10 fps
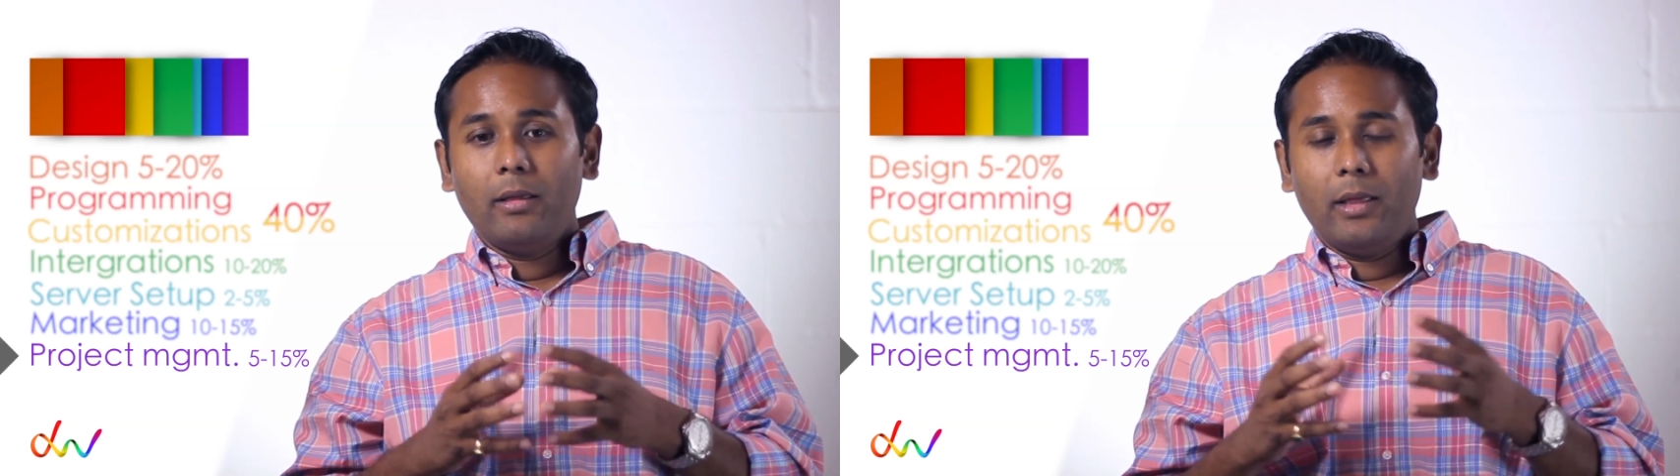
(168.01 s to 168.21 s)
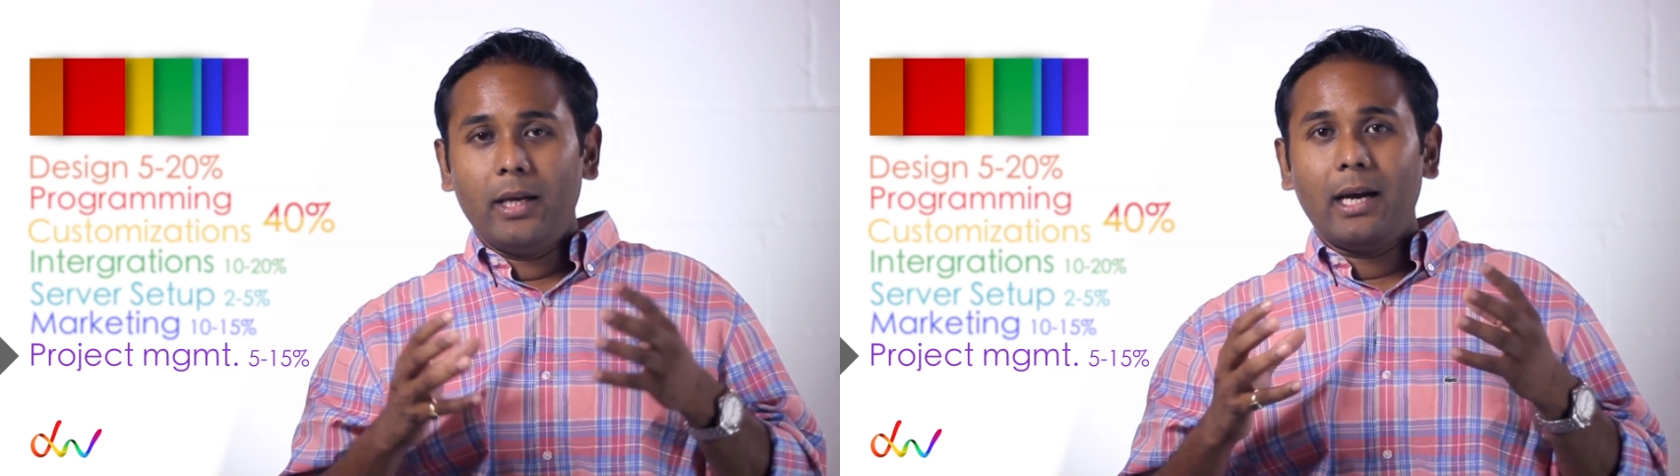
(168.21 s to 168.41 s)

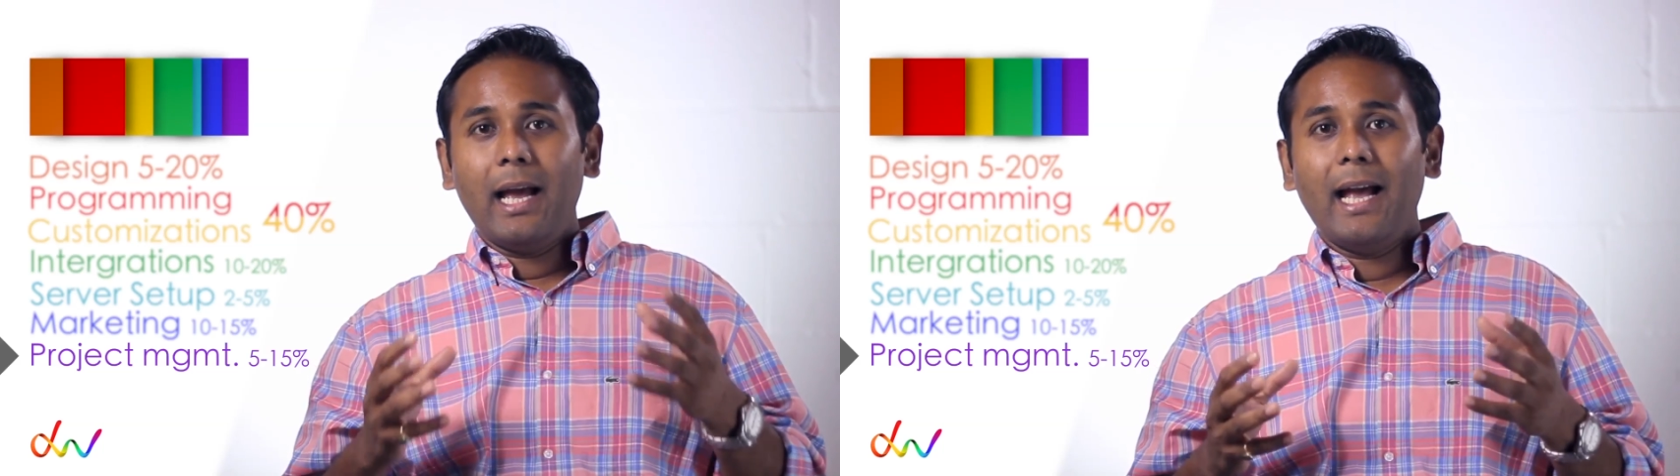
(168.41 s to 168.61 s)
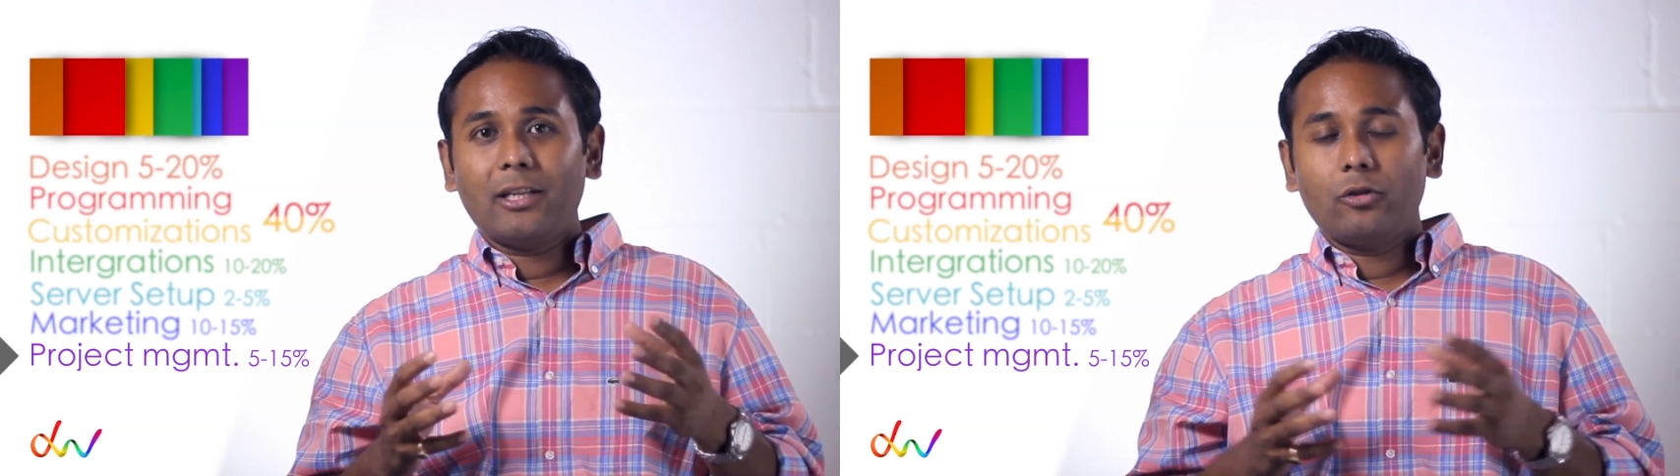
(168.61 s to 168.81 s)
there
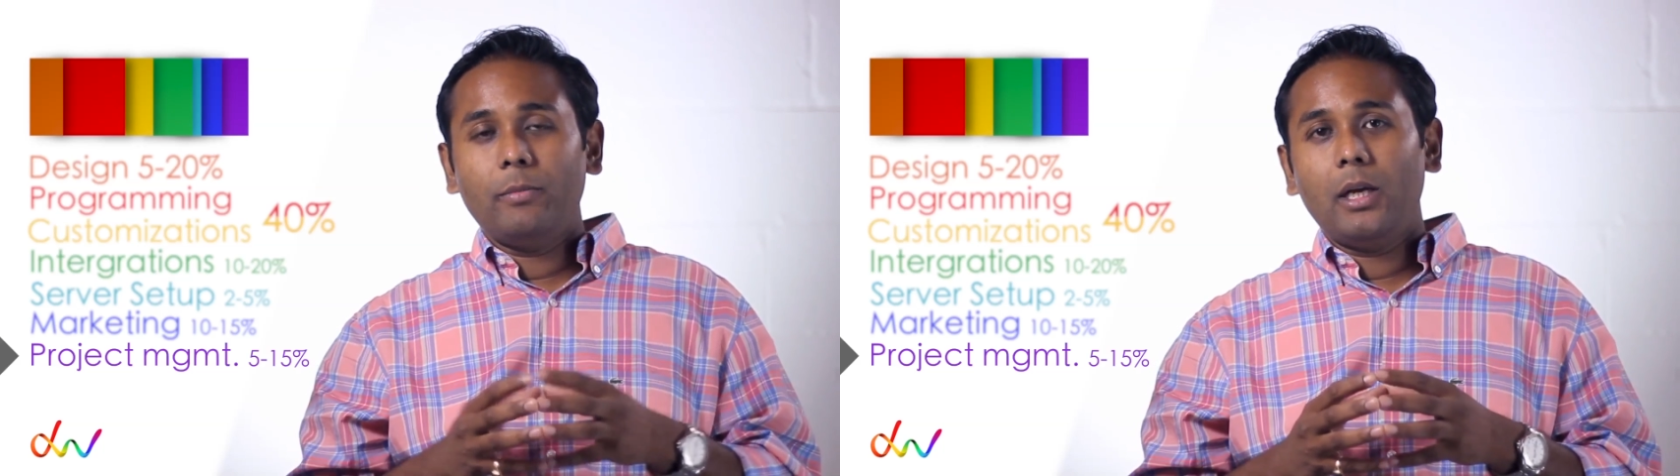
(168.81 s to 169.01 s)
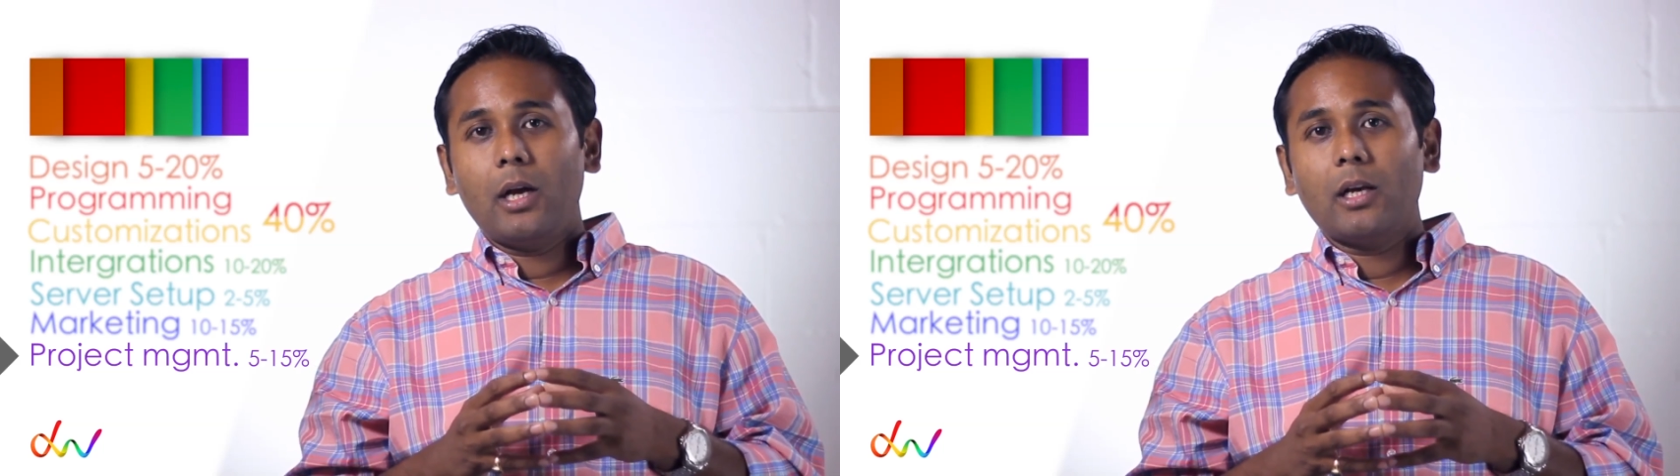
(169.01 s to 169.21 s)
has to
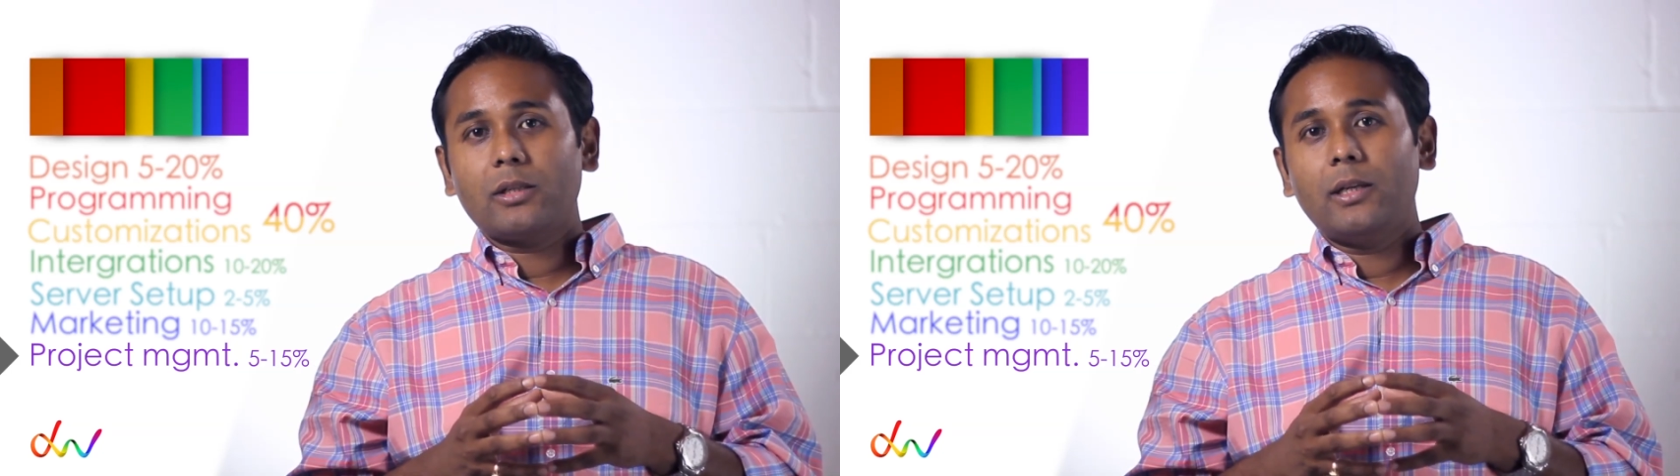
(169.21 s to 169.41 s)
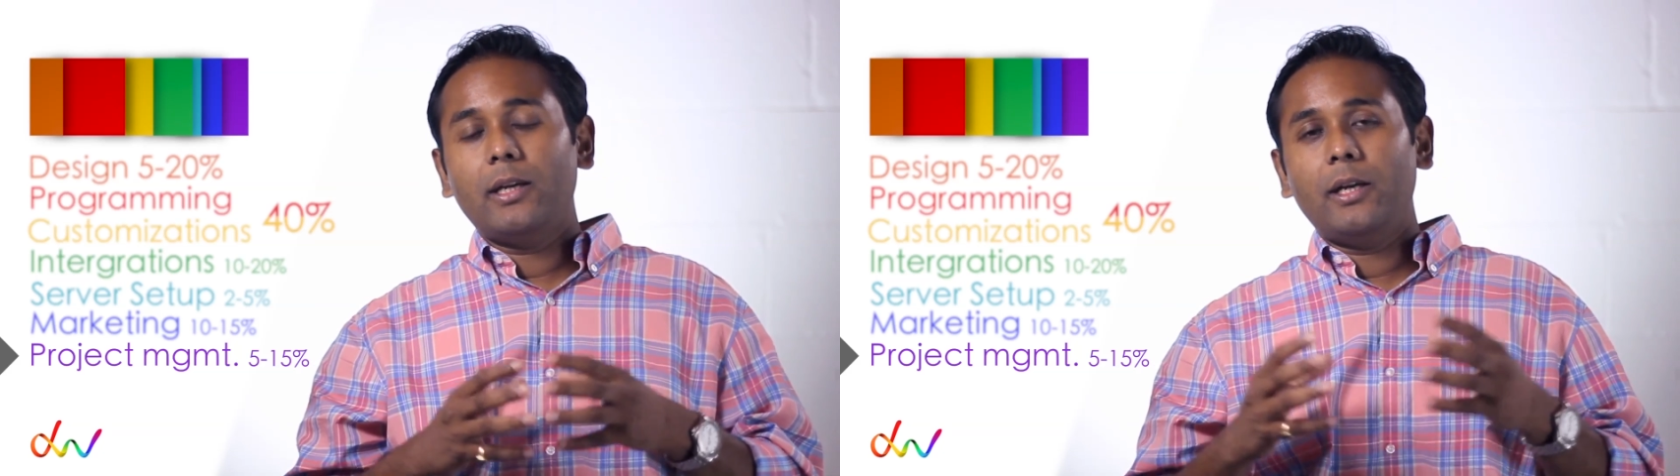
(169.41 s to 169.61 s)
be constant